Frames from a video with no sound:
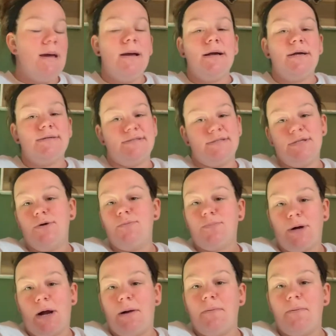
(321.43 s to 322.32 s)
because they'll
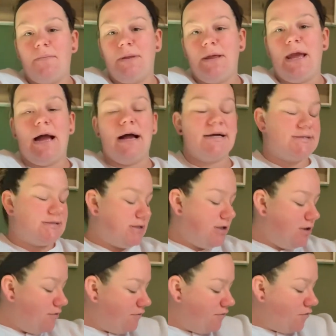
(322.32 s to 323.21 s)
probably ask
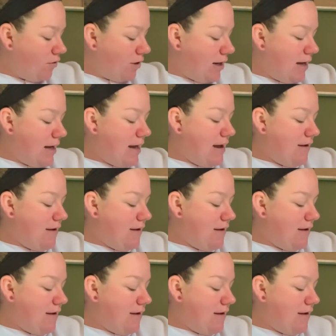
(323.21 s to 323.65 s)
you for it